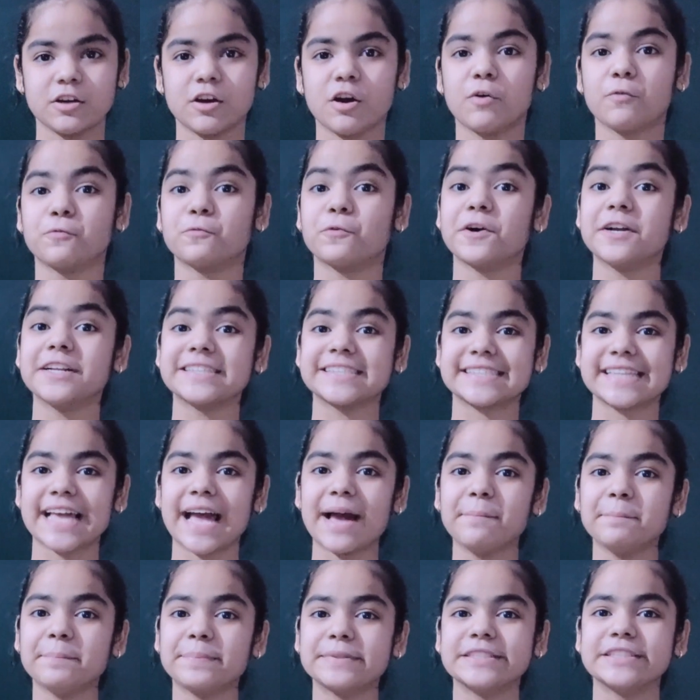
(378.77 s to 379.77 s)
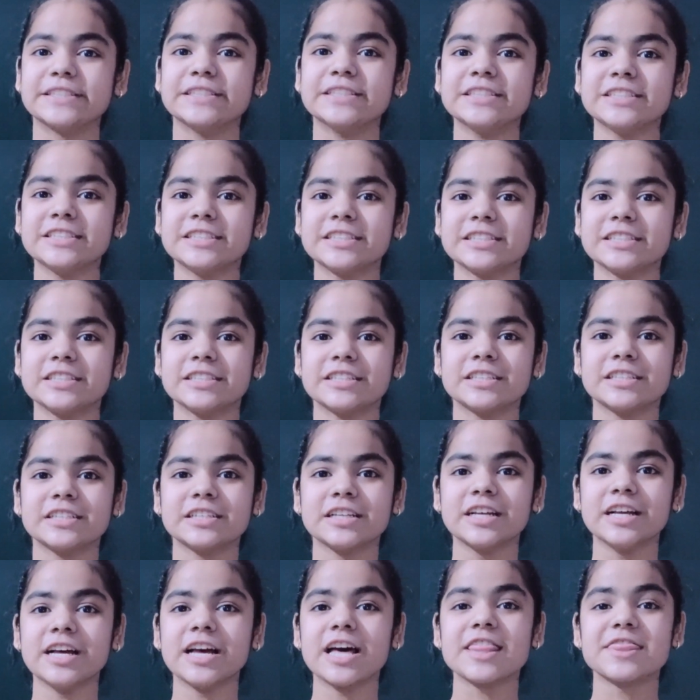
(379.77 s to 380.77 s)
For example,
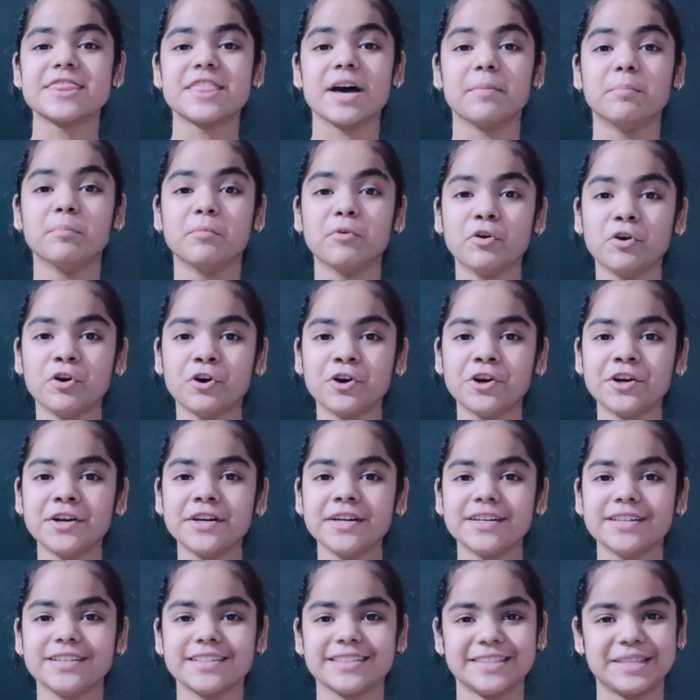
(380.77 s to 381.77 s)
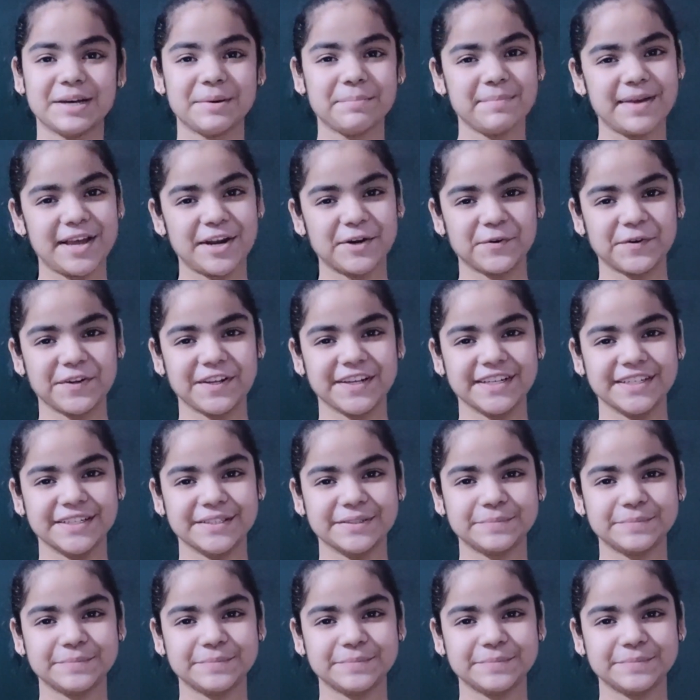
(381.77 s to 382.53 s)
the more the merrier.